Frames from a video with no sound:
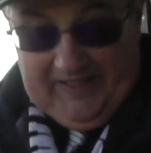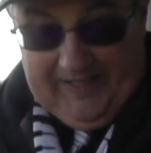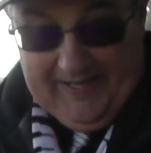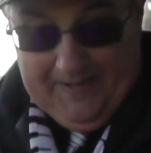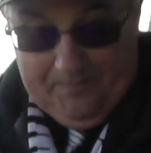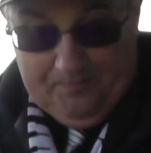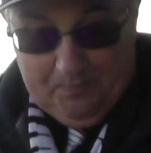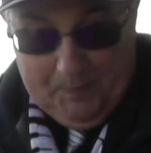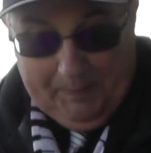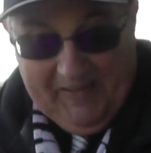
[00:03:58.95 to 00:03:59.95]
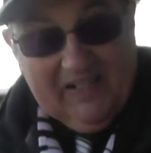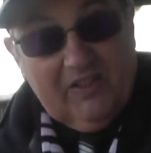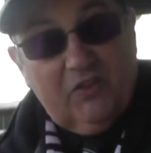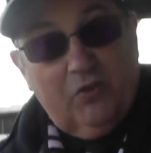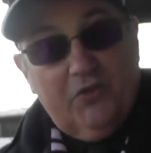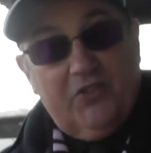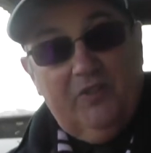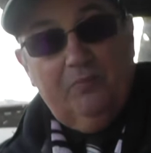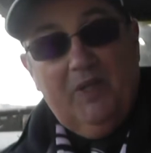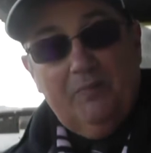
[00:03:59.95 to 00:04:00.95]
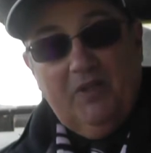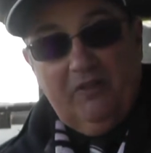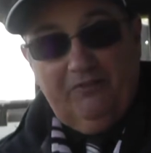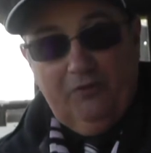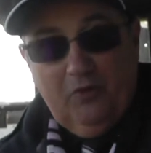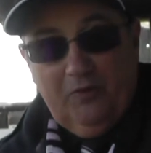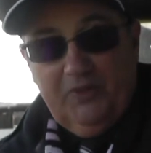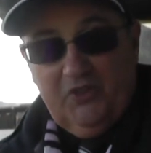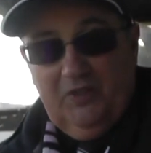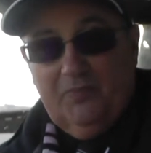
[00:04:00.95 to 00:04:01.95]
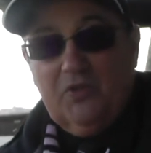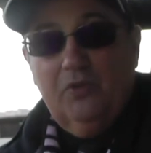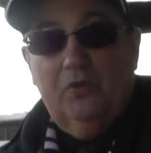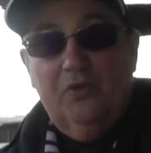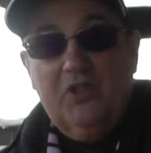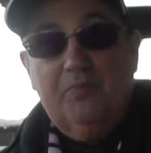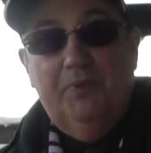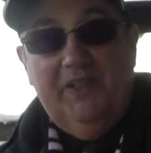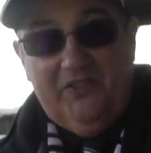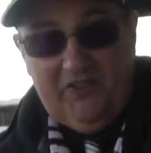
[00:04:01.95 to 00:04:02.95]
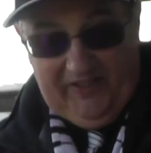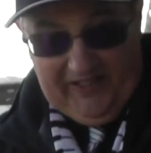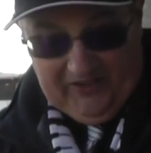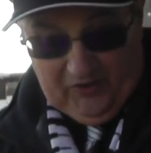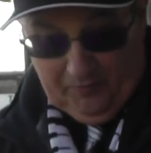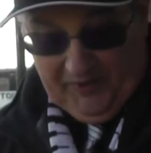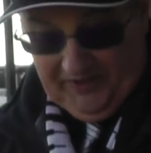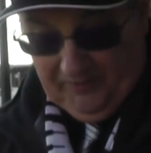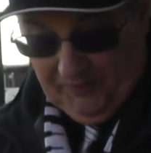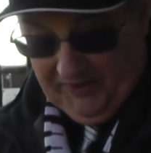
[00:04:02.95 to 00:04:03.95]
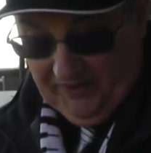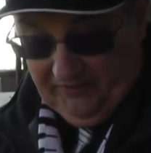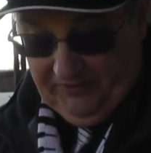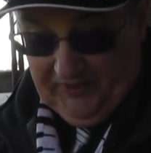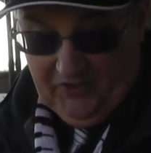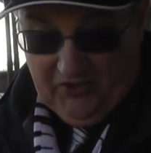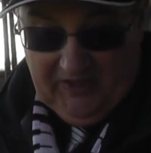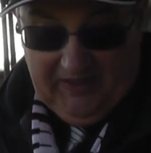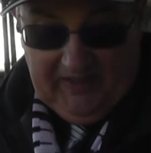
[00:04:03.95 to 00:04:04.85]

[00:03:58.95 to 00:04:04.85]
and crossed by Mark Ford, but James Stokoe just beaten to the header by the defence.